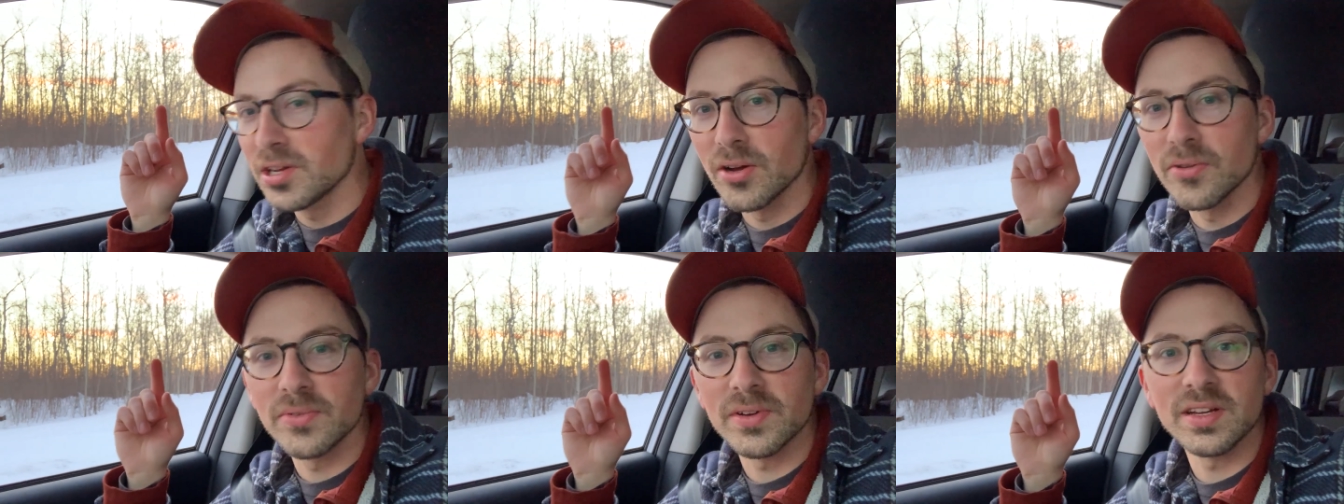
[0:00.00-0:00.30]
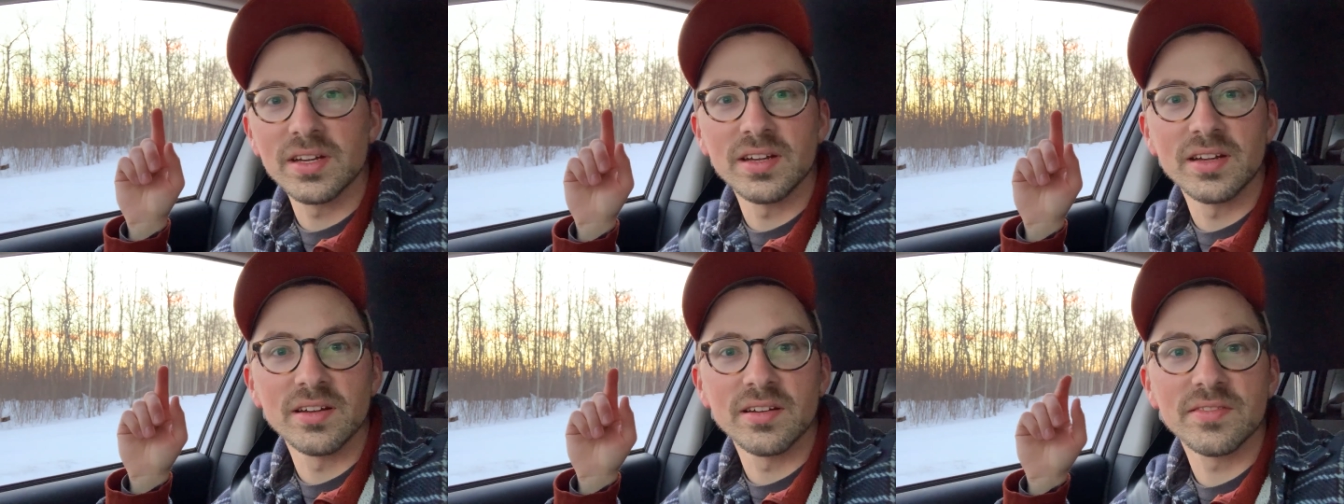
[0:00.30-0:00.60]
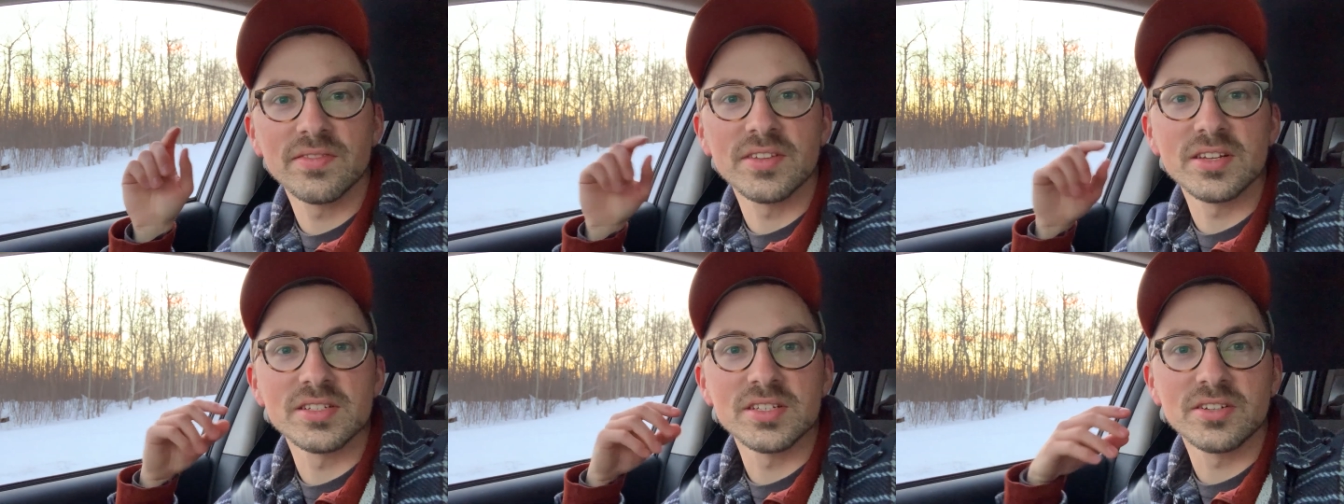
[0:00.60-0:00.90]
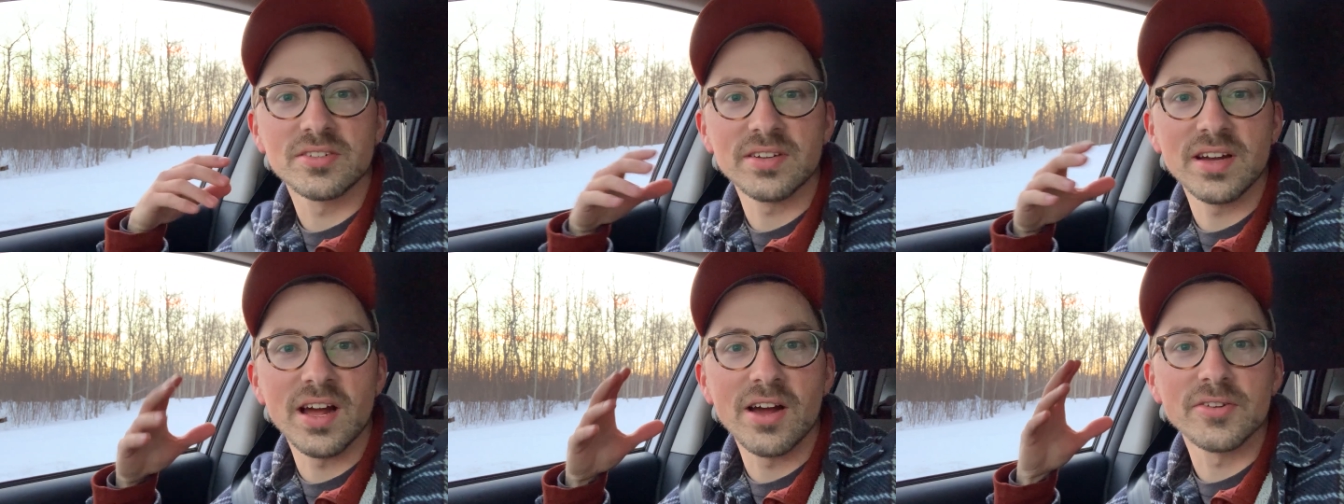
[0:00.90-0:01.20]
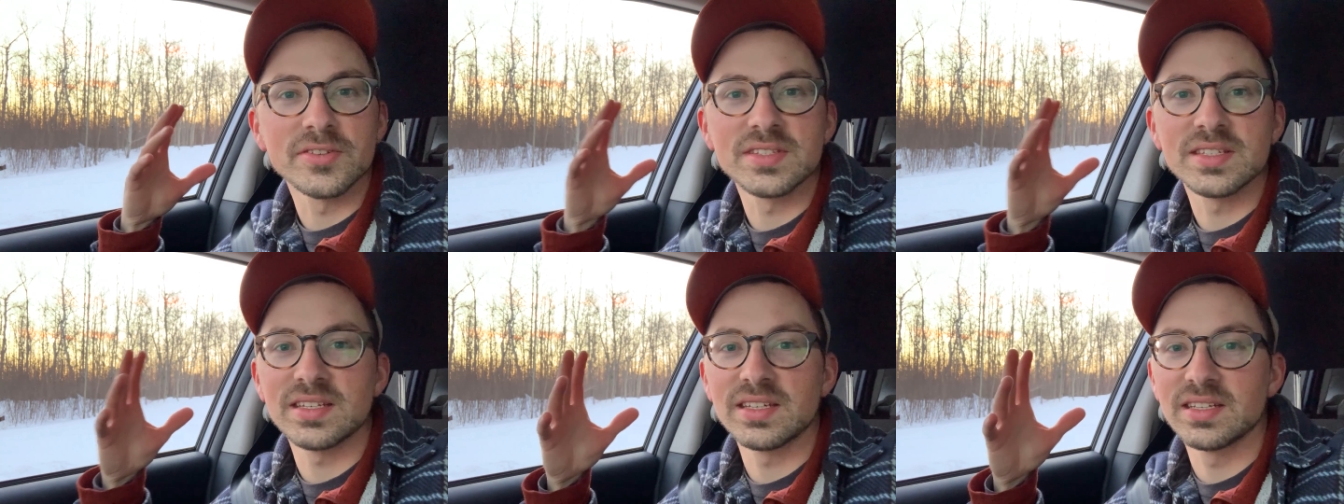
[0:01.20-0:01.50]
over here, there's a
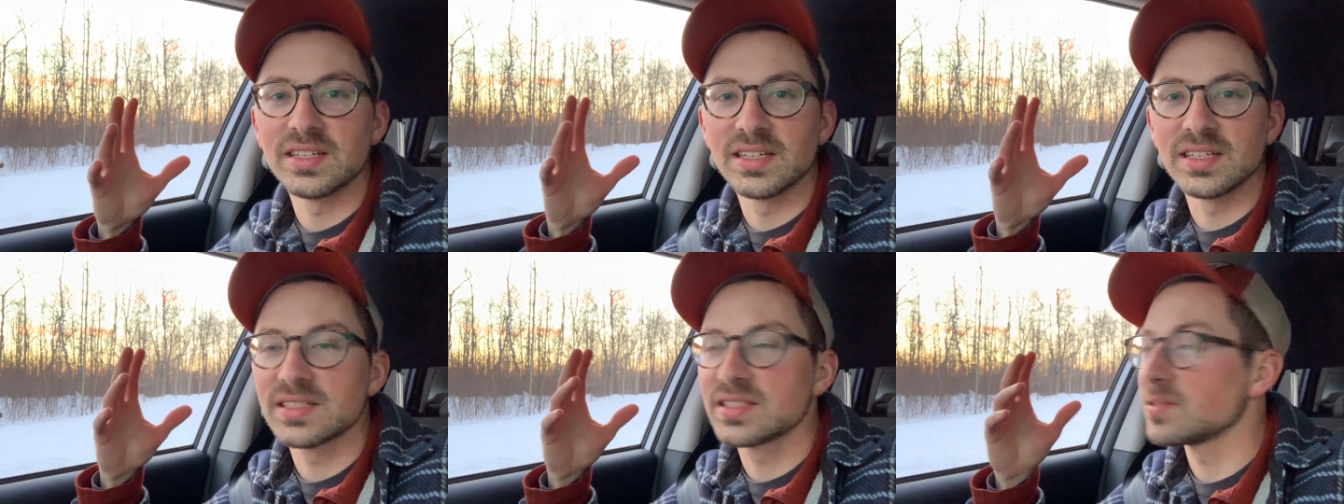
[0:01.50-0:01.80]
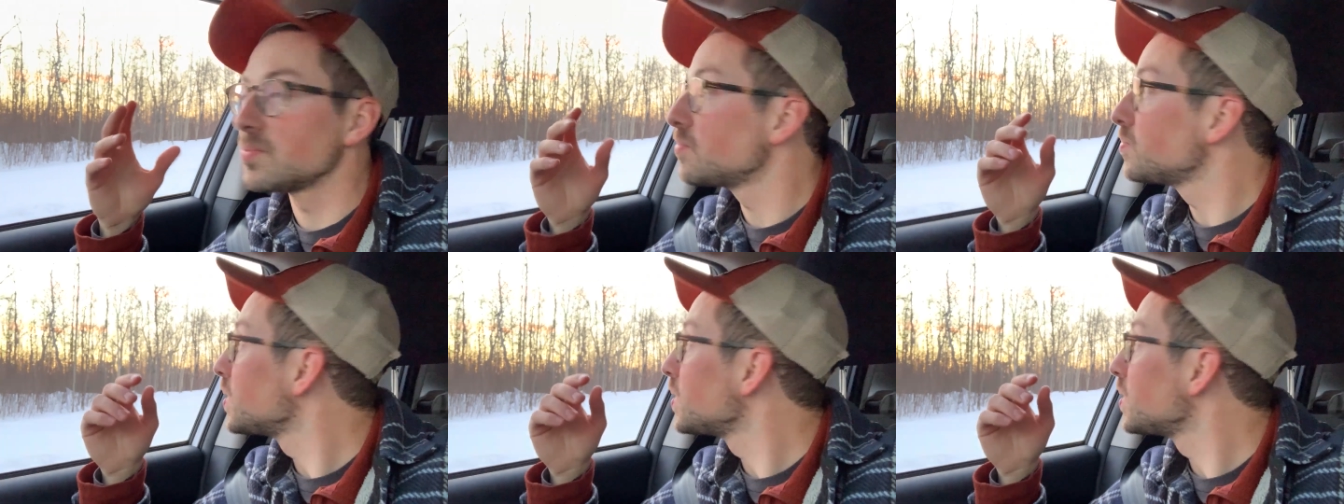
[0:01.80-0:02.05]
grouse eating some